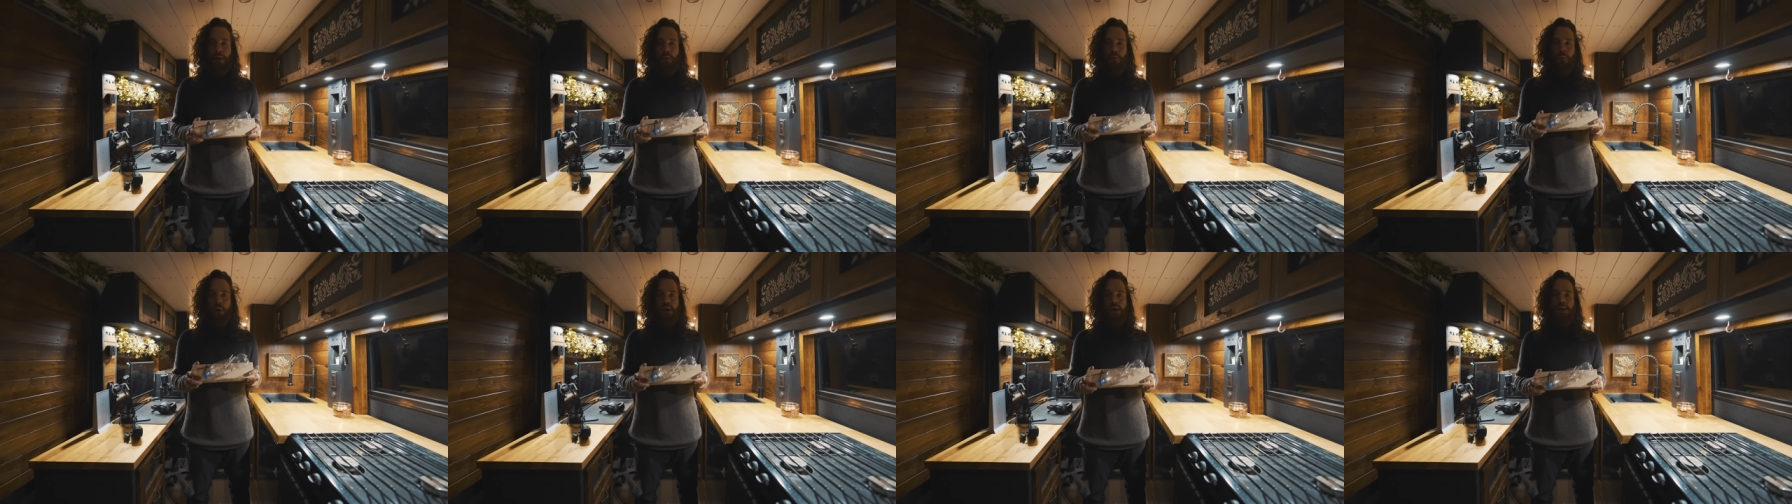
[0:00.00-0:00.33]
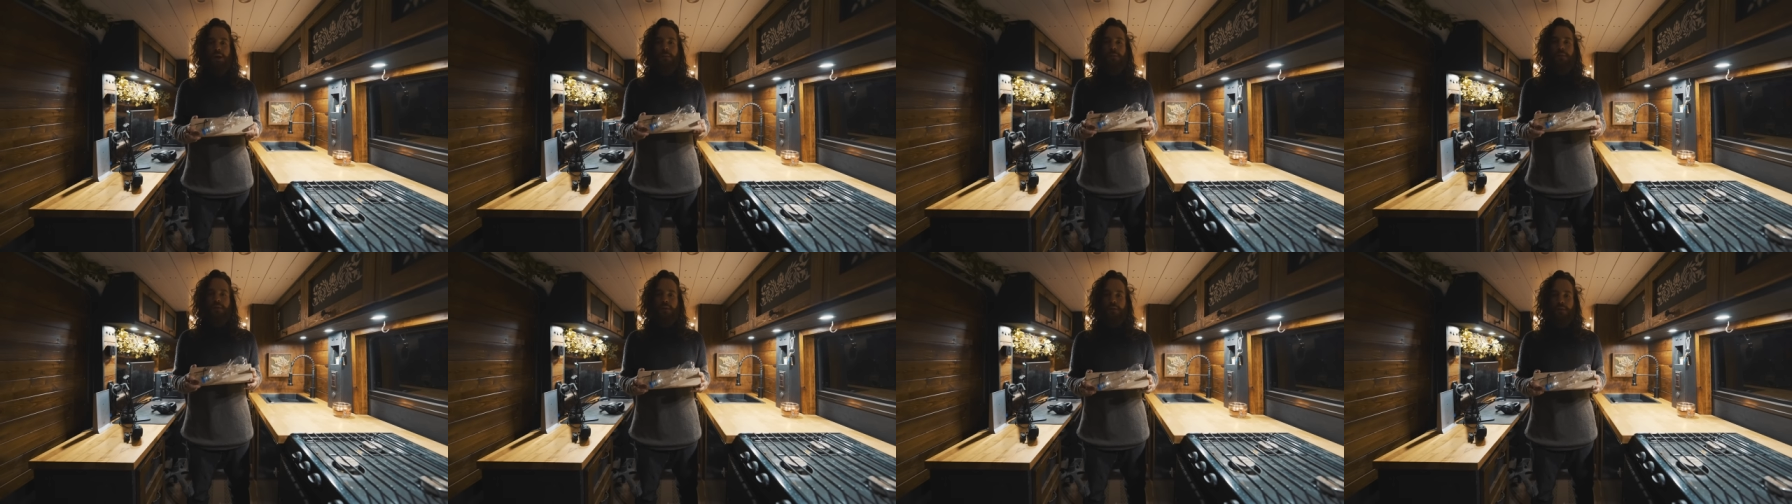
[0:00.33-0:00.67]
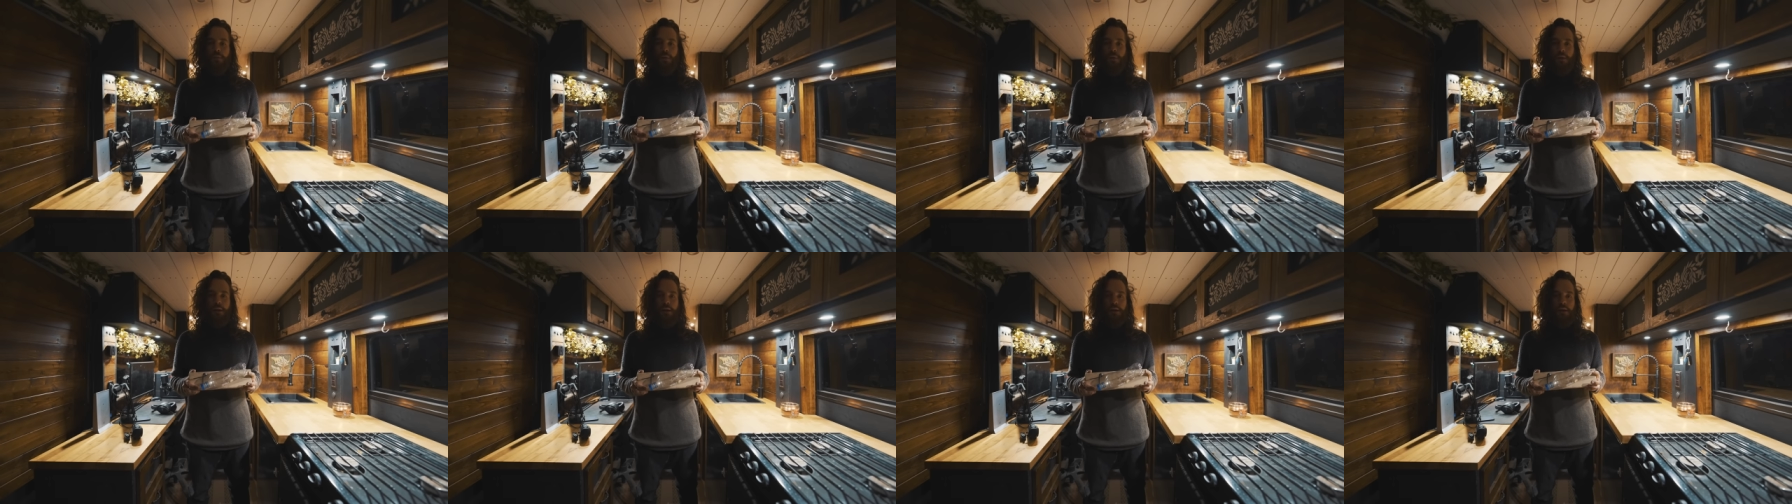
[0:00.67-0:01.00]
wake up in the
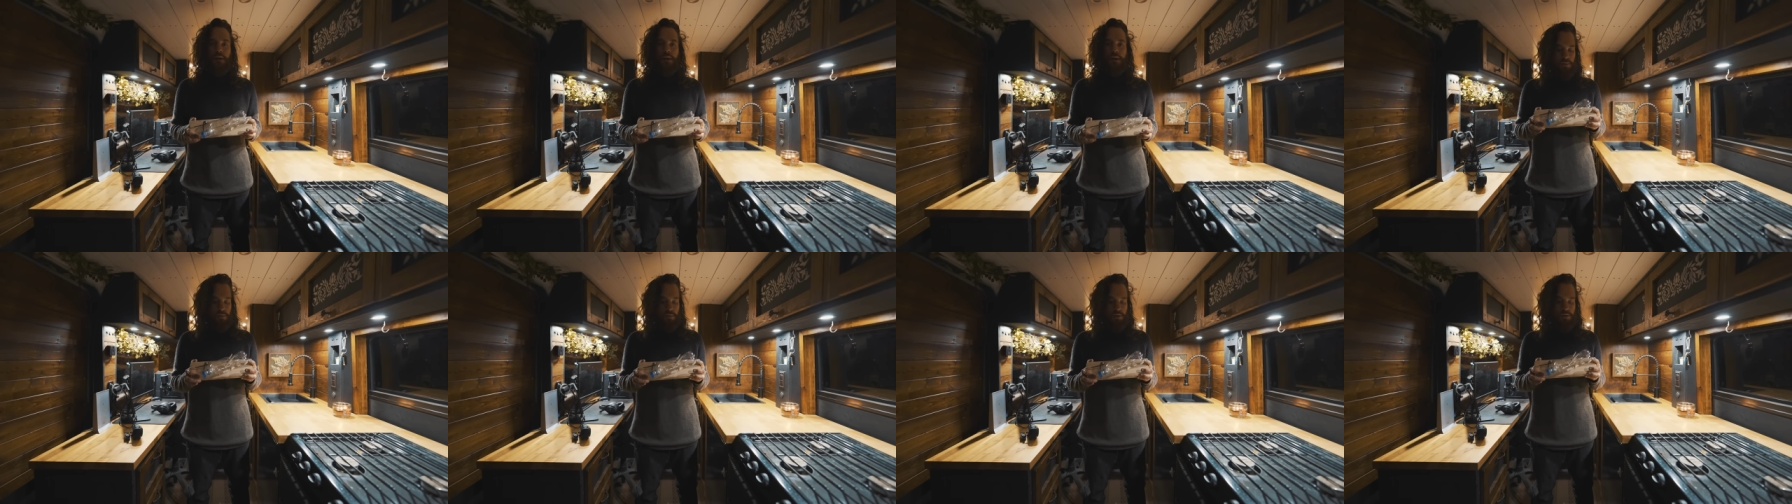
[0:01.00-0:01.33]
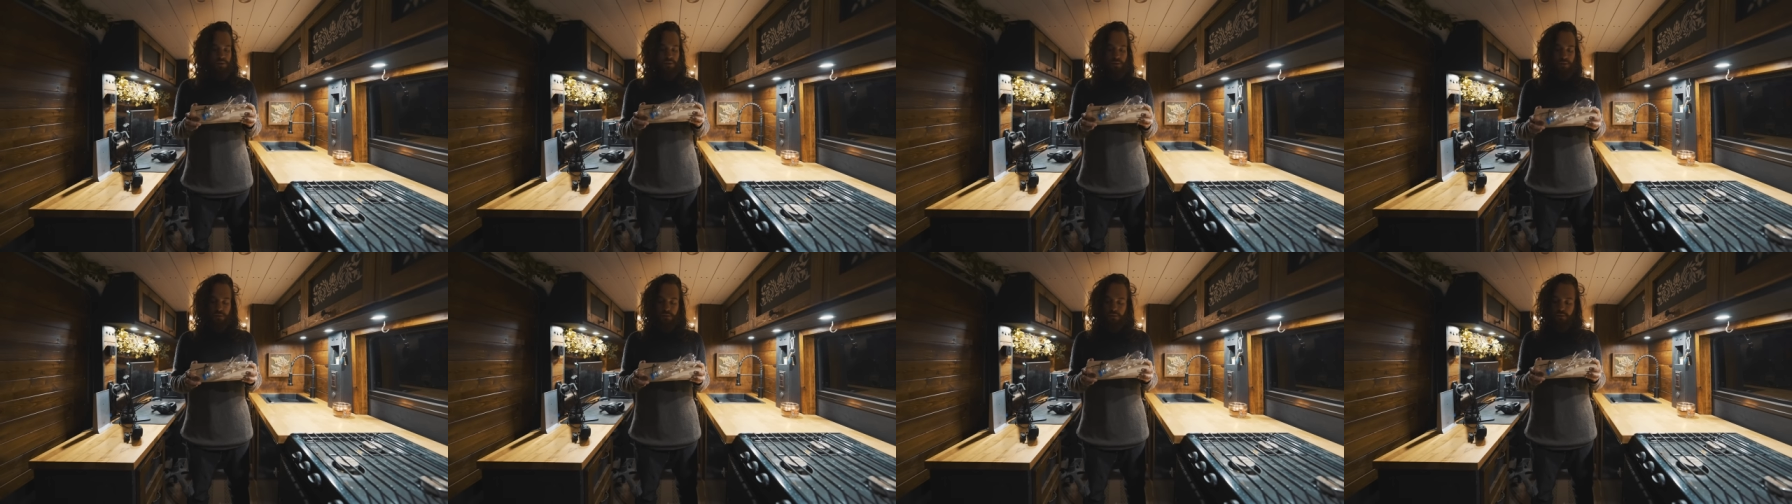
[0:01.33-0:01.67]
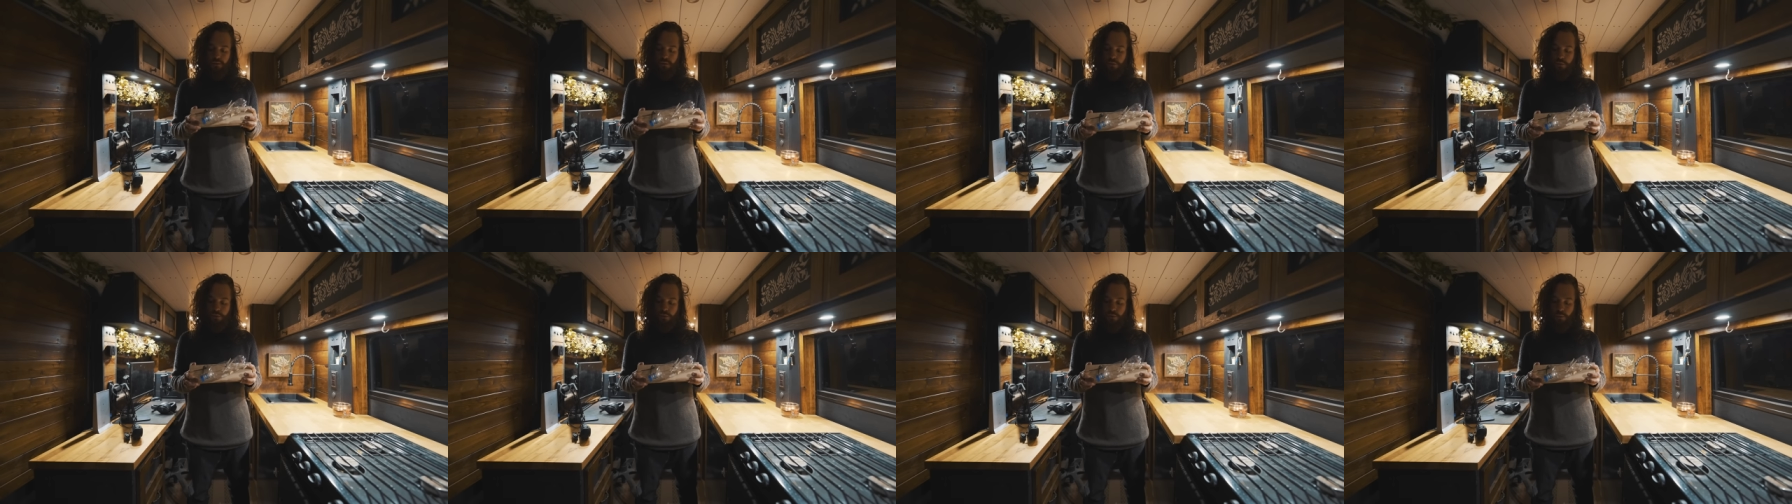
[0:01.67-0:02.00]
morning, this little
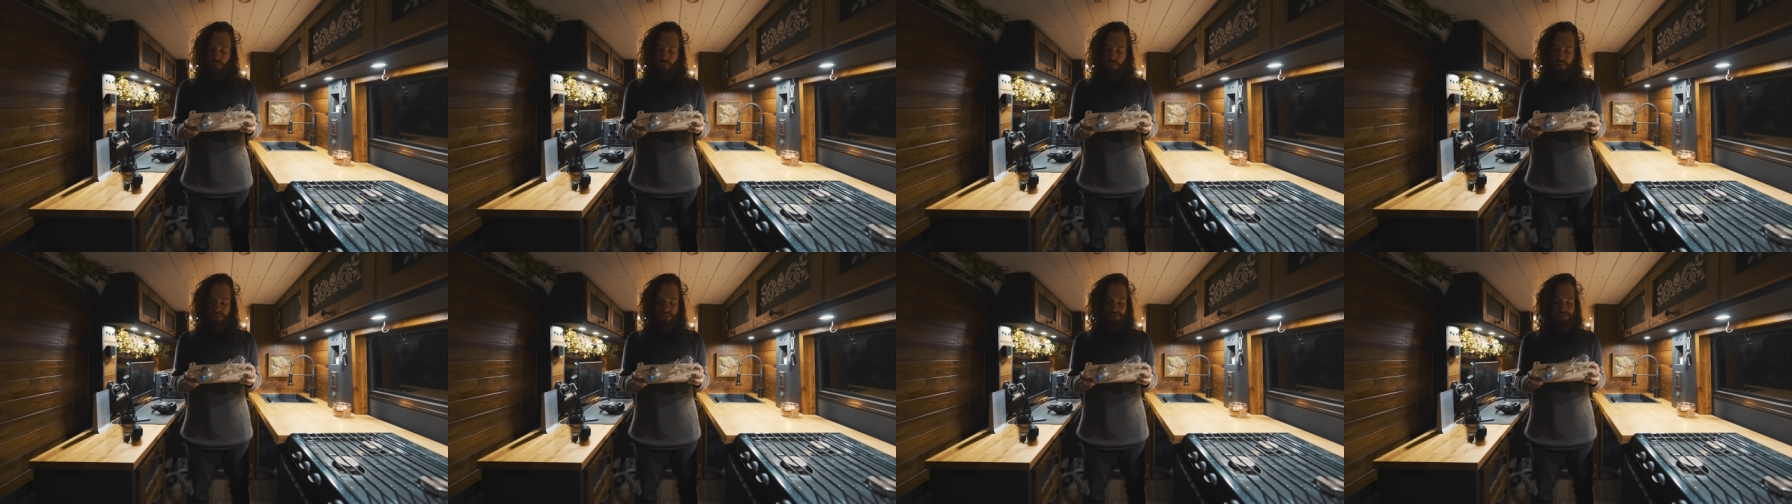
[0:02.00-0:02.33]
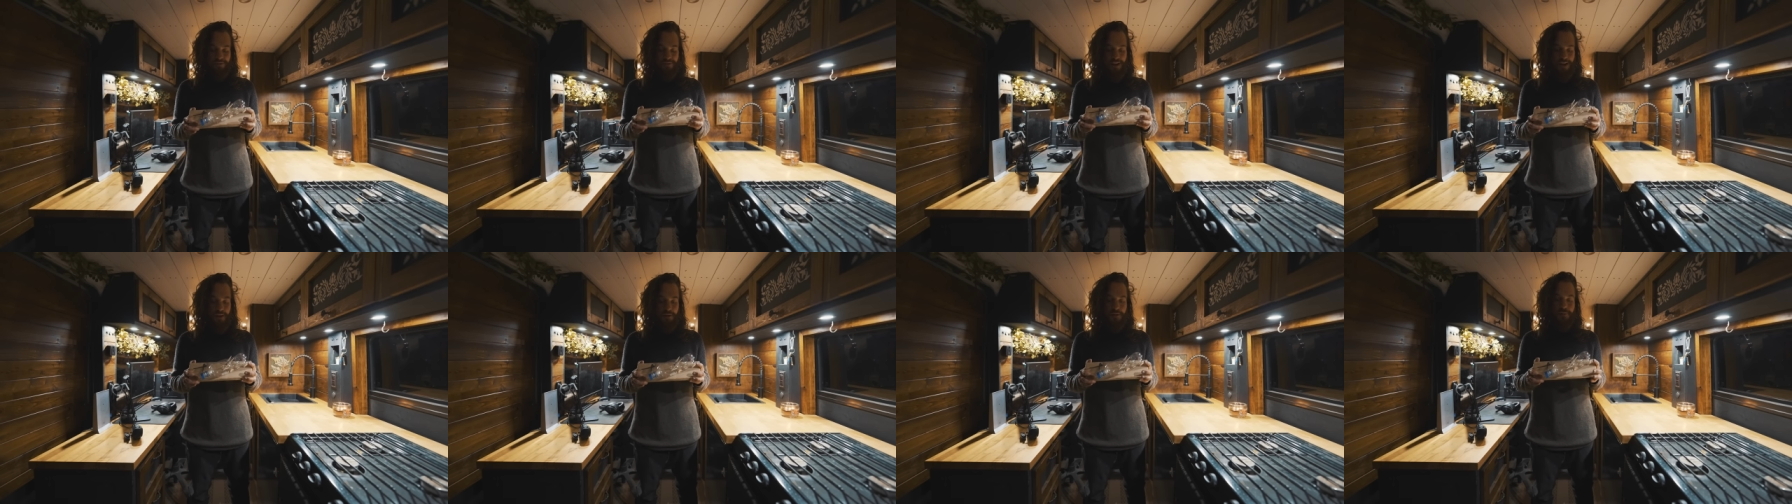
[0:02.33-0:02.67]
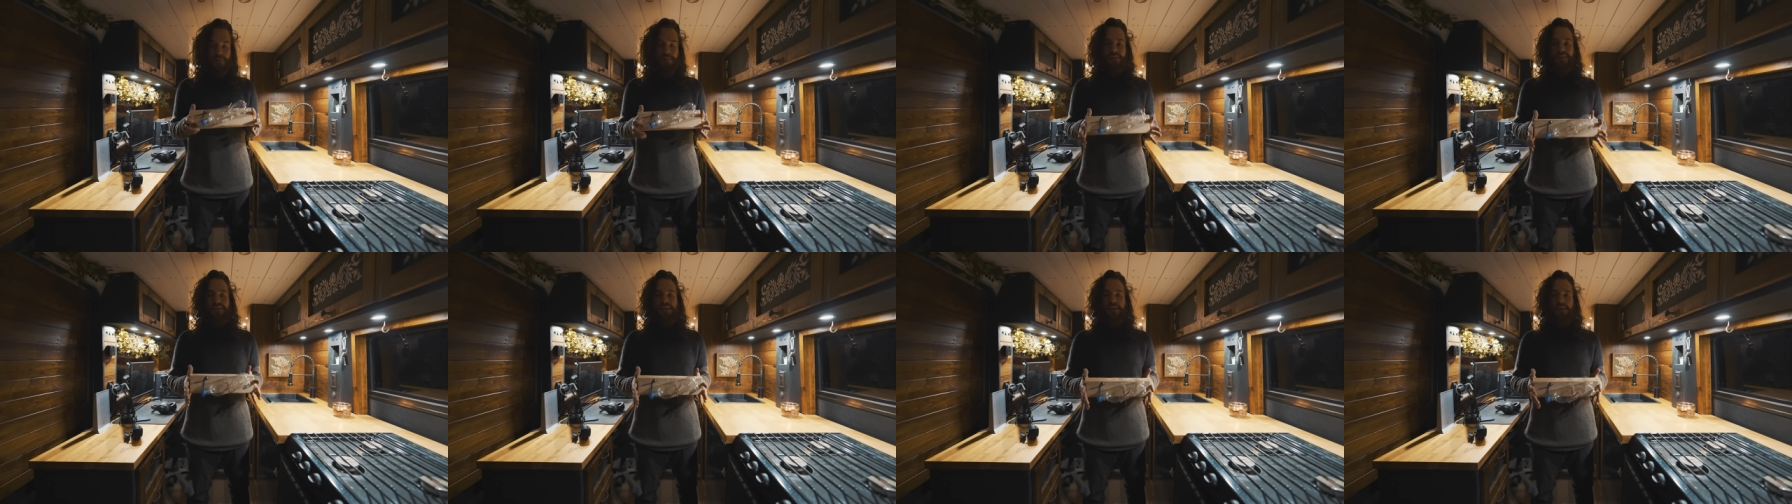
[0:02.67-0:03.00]
dude would have found
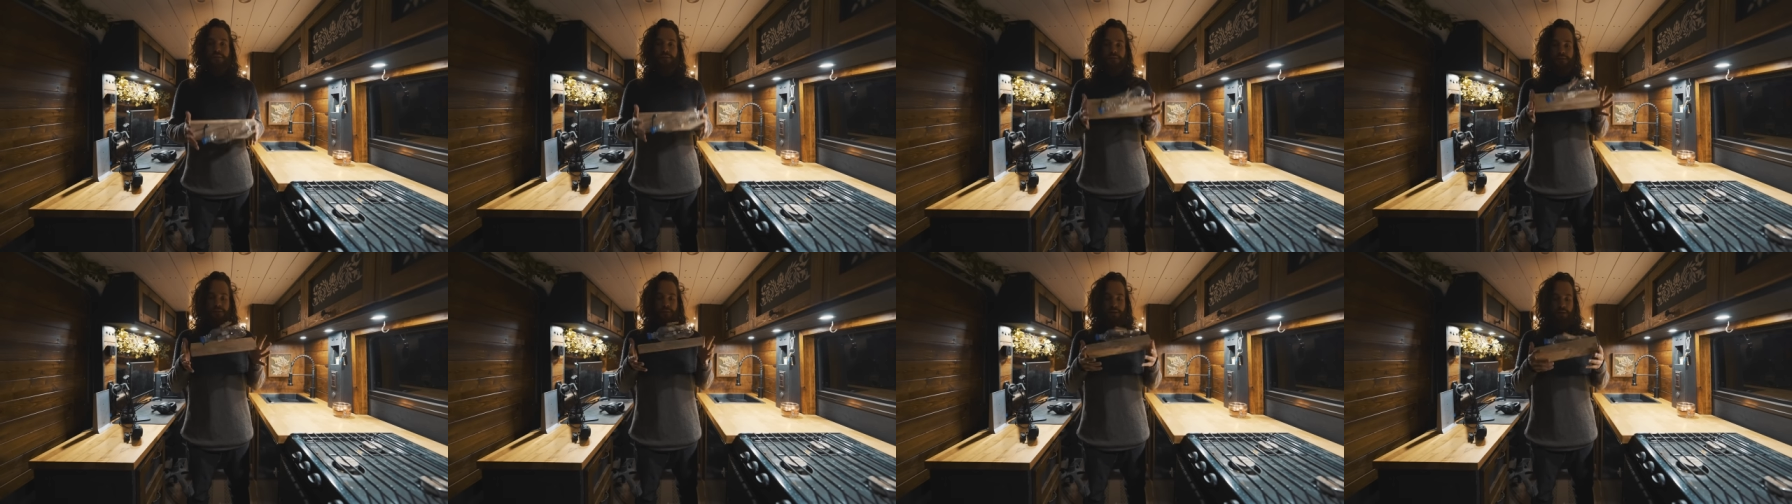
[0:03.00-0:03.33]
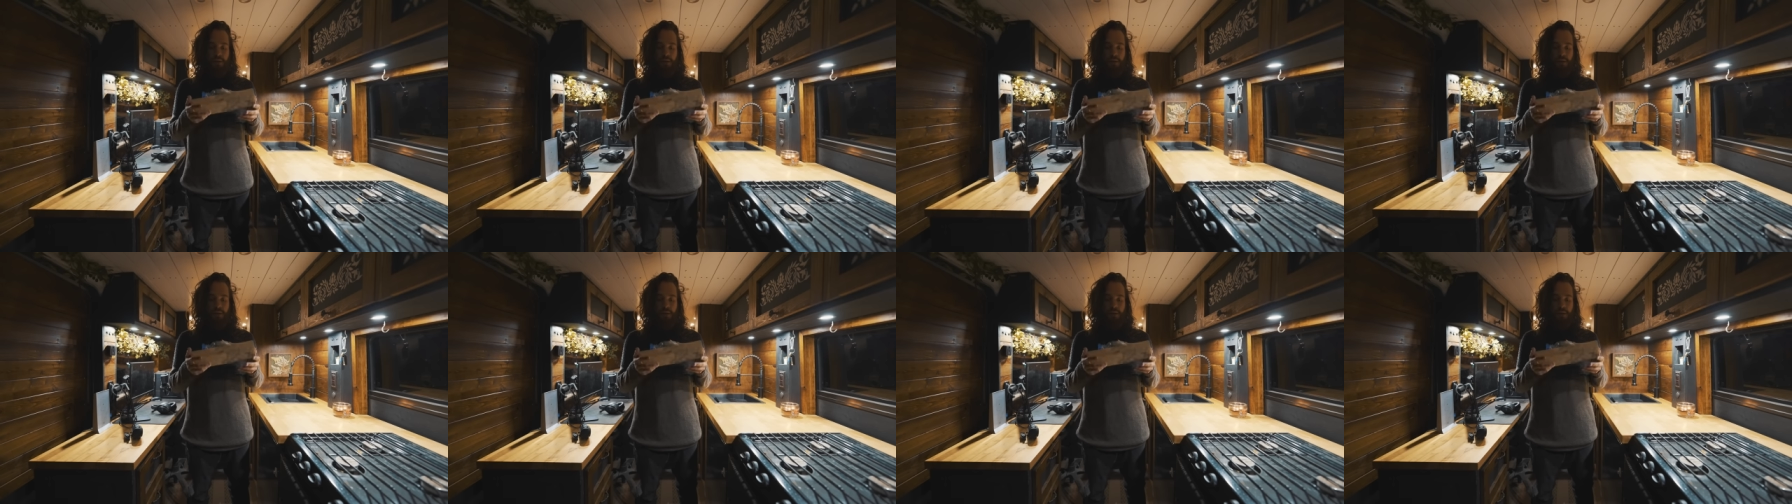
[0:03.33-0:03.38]
himself